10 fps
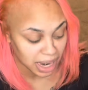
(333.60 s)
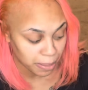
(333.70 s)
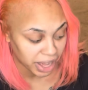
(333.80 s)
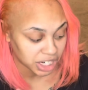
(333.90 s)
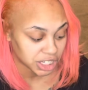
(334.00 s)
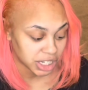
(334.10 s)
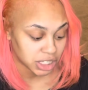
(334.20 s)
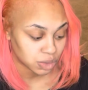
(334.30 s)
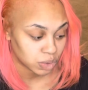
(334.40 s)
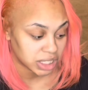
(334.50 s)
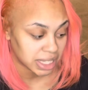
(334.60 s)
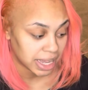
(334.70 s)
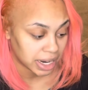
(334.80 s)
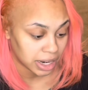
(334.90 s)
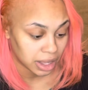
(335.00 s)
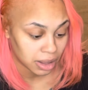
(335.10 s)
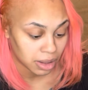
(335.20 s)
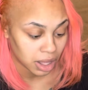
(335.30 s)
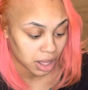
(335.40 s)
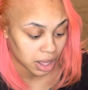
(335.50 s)
I packed sheets, we stand in
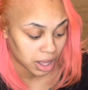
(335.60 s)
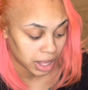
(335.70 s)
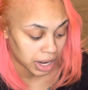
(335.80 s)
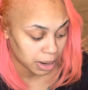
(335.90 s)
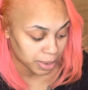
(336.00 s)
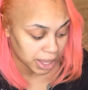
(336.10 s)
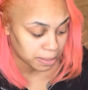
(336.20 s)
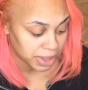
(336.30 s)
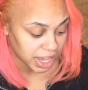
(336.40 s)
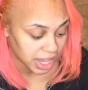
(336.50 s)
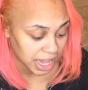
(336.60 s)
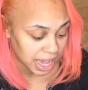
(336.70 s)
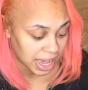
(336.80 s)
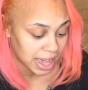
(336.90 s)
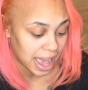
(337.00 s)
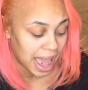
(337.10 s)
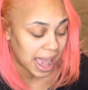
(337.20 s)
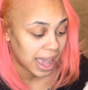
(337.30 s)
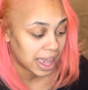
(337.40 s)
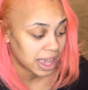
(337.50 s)
a Airbnb, and
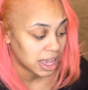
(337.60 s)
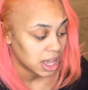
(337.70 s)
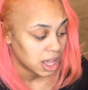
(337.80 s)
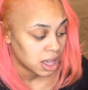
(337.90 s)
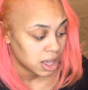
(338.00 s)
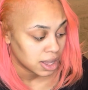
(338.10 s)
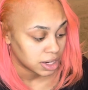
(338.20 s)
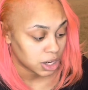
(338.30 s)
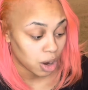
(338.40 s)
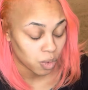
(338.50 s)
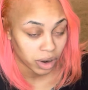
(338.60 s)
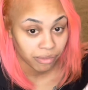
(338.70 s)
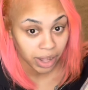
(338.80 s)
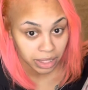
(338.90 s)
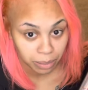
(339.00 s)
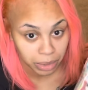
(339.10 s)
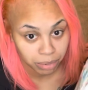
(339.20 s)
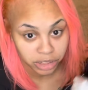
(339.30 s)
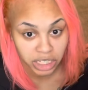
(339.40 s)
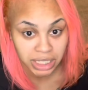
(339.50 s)
I don't want to fuck them
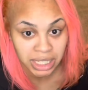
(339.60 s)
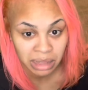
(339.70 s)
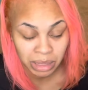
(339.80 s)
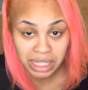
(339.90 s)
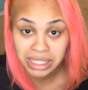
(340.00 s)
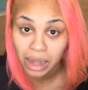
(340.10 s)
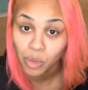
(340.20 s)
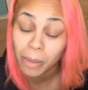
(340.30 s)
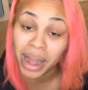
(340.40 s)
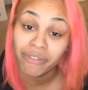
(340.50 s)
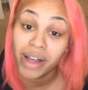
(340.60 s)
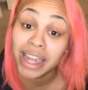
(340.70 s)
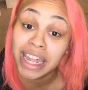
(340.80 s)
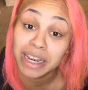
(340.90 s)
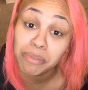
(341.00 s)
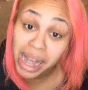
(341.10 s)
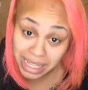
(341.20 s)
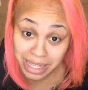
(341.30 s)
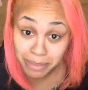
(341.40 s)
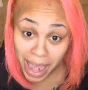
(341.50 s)
people's sheets up because I want my fucking
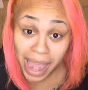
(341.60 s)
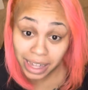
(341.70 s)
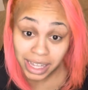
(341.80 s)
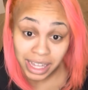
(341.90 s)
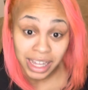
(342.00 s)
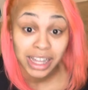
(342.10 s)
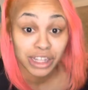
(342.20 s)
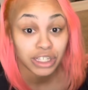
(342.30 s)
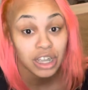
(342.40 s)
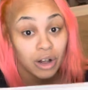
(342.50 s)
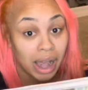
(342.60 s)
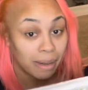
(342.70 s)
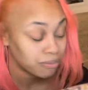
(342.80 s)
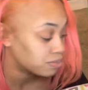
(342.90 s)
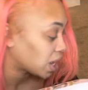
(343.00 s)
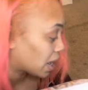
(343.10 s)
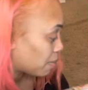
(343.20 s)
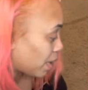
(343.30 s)
deposit back. So I'm taking